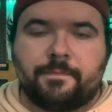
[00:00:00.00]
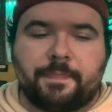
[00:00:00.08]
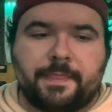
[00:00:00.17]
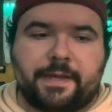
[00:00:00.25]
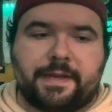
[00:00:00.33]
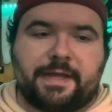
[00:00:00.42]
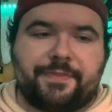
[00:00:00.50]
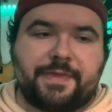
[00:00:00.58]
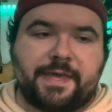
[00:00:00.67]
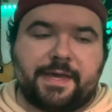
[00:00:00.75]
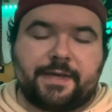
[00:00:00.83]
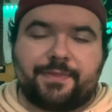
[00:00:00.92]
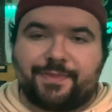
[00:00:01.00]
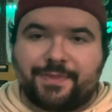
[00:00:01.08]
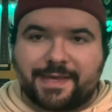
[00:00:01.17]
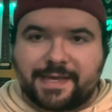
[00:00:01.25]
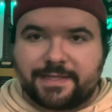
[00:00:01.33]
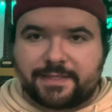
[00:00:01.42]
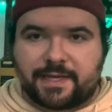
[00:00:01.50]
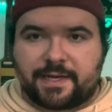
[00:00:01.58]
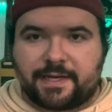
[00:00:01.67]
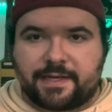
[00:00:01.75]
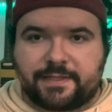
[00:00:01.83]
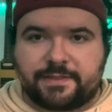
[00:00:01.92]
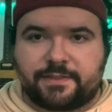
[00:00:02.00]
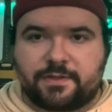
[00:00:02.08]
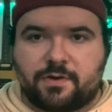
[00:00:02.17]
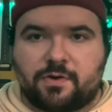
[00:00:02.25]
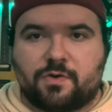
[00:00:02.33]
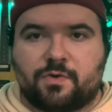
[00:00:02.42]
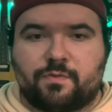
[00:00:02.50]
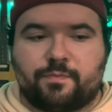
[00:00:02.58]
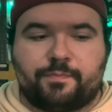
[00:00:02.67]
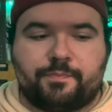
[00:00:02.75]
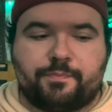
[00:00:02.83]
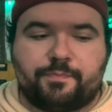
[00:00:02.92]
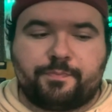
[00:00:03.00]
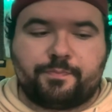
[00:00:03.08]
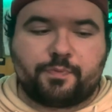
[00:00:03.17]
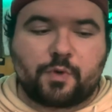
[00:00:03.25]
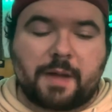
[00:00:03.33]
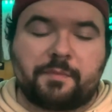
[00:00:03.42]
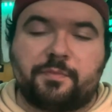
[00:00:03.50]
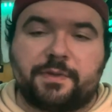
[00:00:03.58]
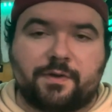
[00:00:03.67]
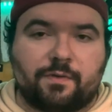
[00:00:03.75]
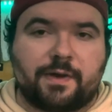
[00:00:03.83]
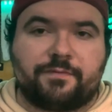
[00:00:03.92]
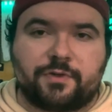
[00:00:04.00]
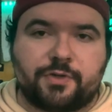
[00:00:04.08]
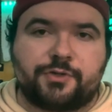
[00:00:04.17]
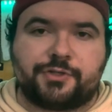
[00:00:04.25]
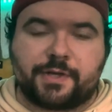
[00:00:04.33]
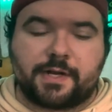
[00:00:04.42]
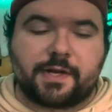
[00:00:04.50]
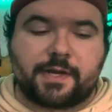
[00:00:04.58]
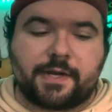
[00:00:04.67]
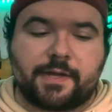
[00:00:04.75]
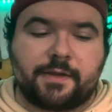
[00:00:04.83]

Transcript: And I think these guys are probably revolutionary